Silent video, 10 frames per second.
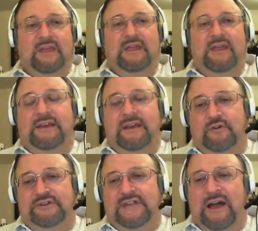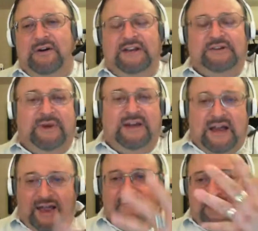Now, of course, nowadays you may not
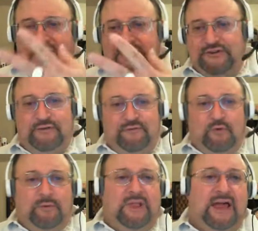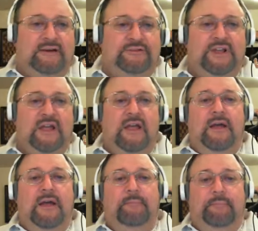have, like I showed, 4 platters.
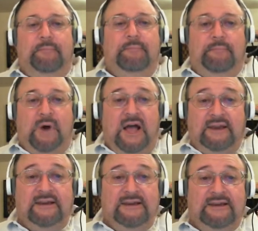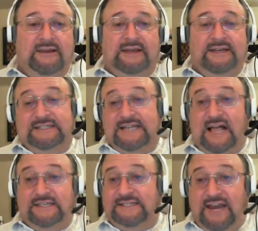But in a
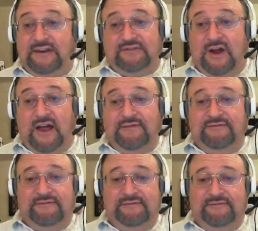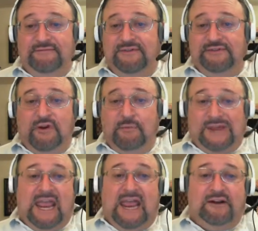solid state drive, there's no
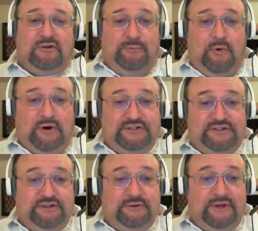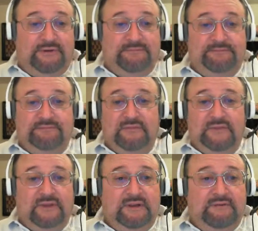mechanical parts to it.
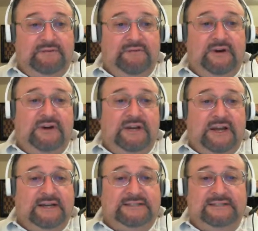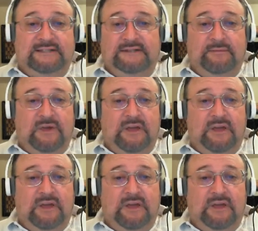Very nice system.